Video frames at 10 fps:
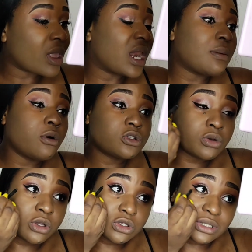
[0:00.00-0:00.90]
And I'm also
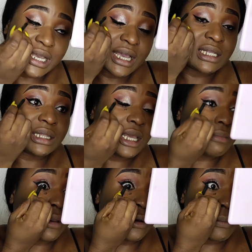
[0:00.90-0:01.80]
going to tight
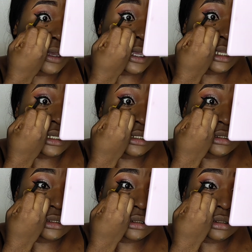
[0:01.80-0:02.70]
line my upper
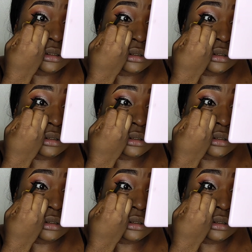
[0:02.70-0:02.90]
eyelids.